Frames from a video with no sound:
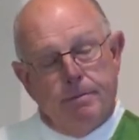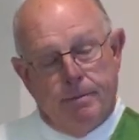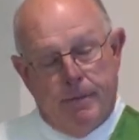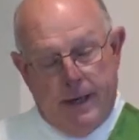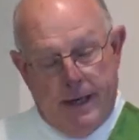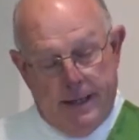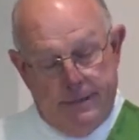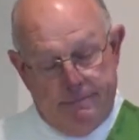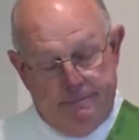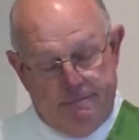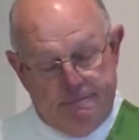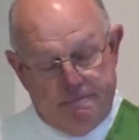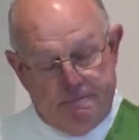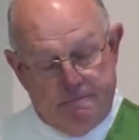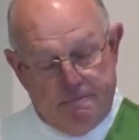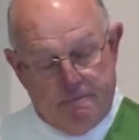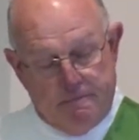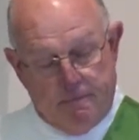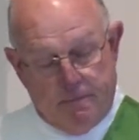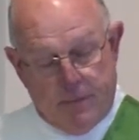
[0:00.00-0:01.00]
But
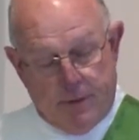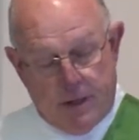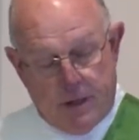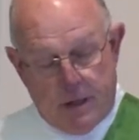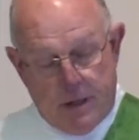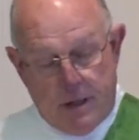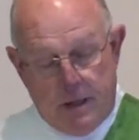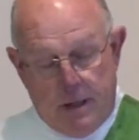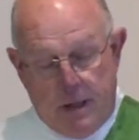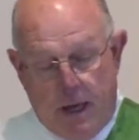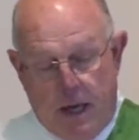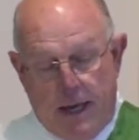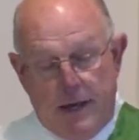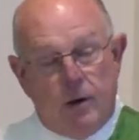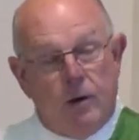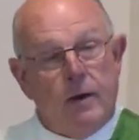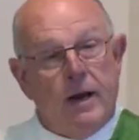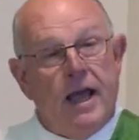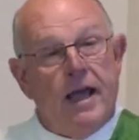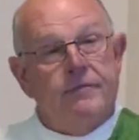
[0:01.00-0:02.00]
I
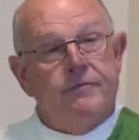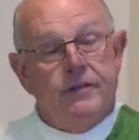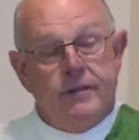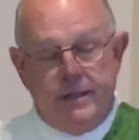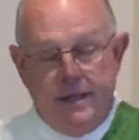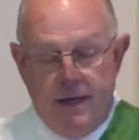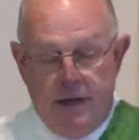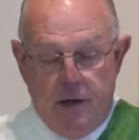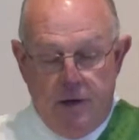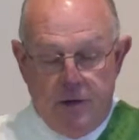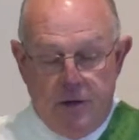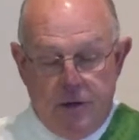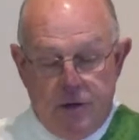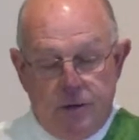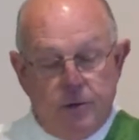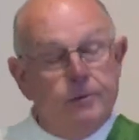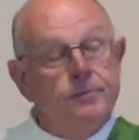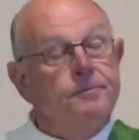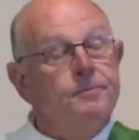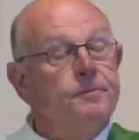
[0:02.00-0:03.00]
don't have to tell
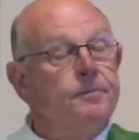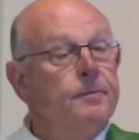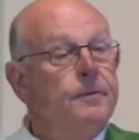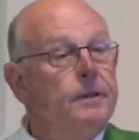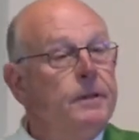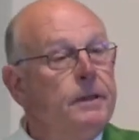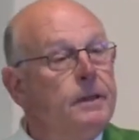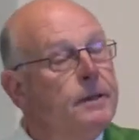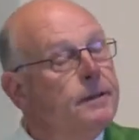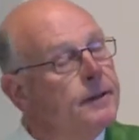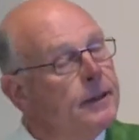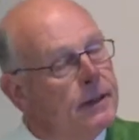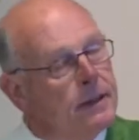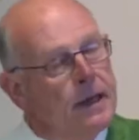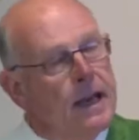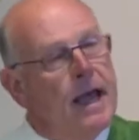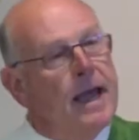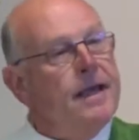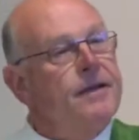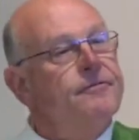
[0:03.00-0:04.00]
you that
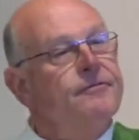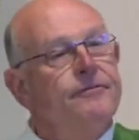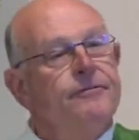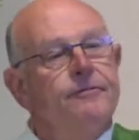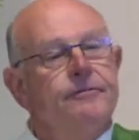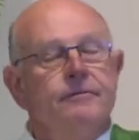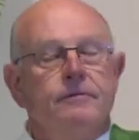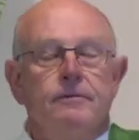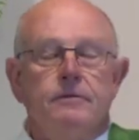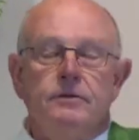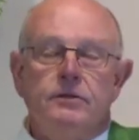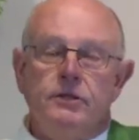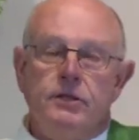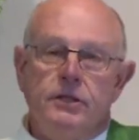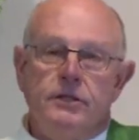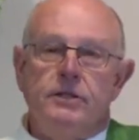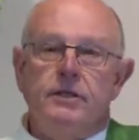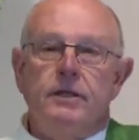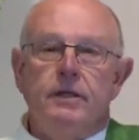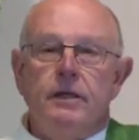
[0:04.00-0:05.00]
life
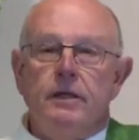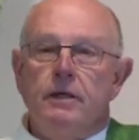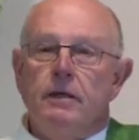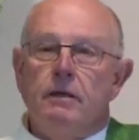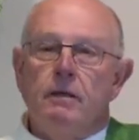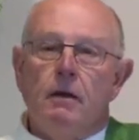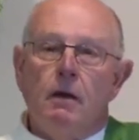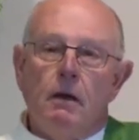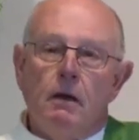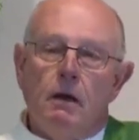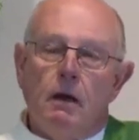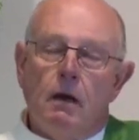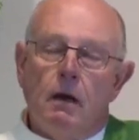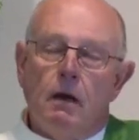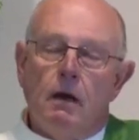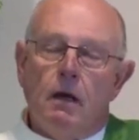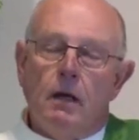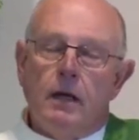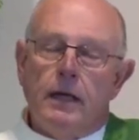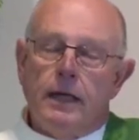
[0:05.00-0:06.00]
isn't
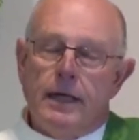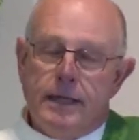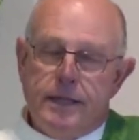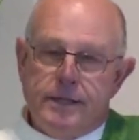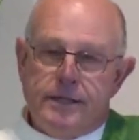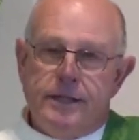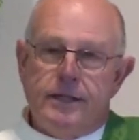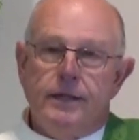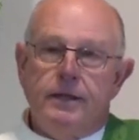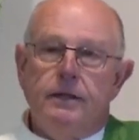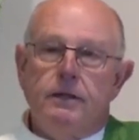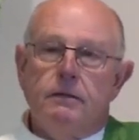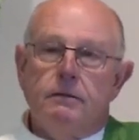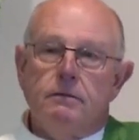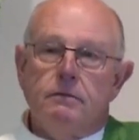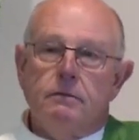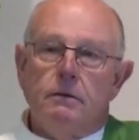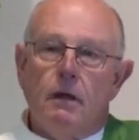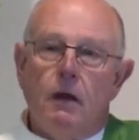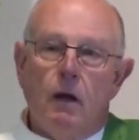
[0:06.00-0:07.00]
easy
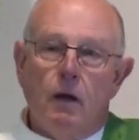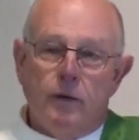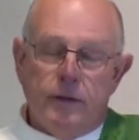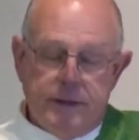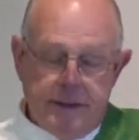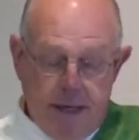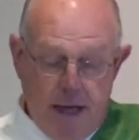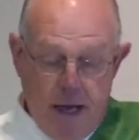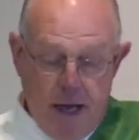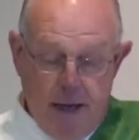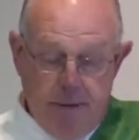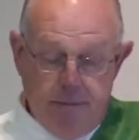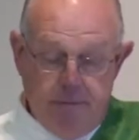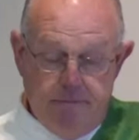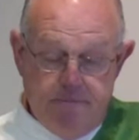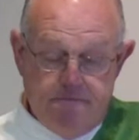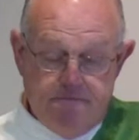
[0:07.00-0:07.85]
all the time.